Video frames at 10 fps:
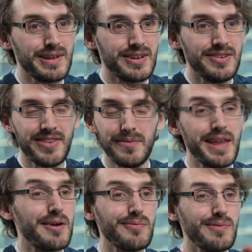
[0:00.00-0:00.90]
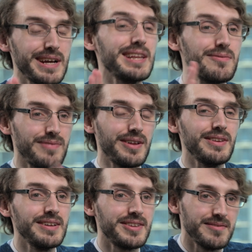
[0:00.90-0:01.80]
a look into them. They're really
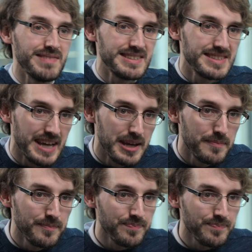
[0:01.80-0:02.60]
fun to investigate.